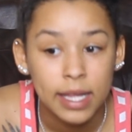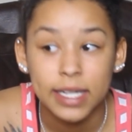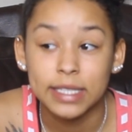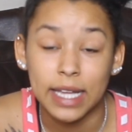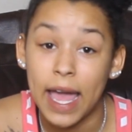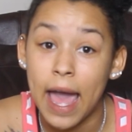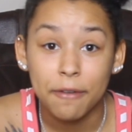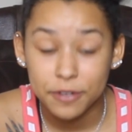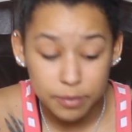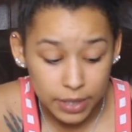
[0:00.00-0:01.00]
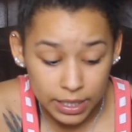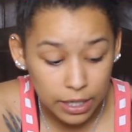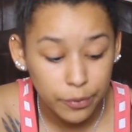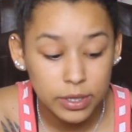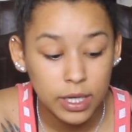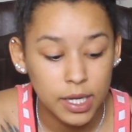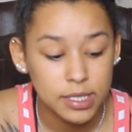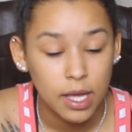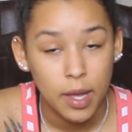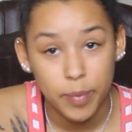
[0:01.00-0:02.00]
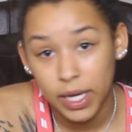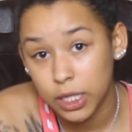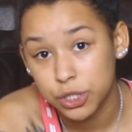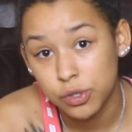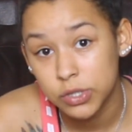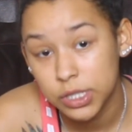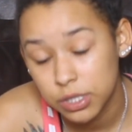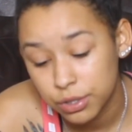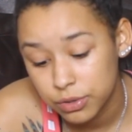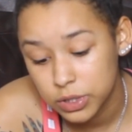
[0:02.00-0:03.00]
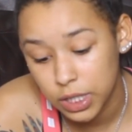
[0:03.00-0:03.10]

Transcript: He doesn't have to be here with us, but he chooses to.